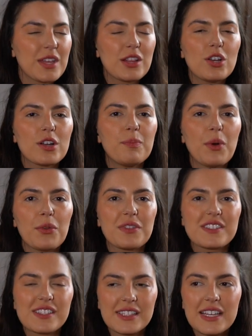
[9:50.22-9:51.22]
they look both
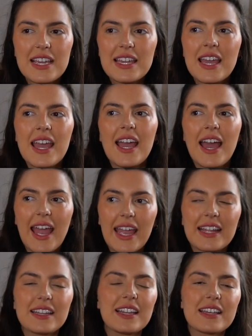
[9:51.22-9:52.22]
sleek
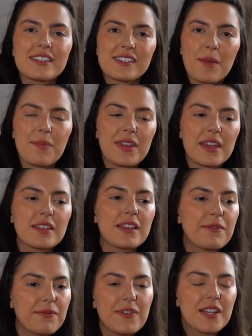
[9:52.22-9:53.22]
and like something
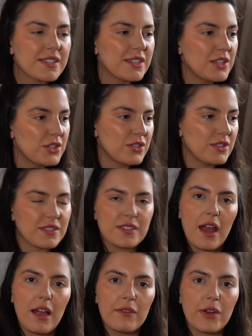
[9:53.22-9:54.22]
that fits into the
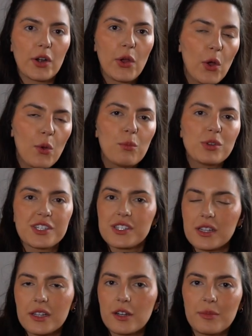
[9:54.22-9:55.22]
style of our home, which is
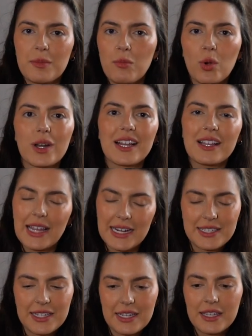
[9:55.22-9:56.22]
a little bit more
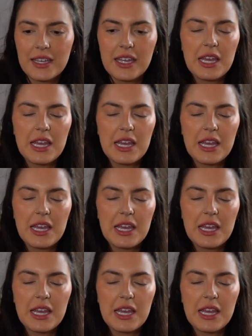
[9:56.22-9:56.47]
eclectic,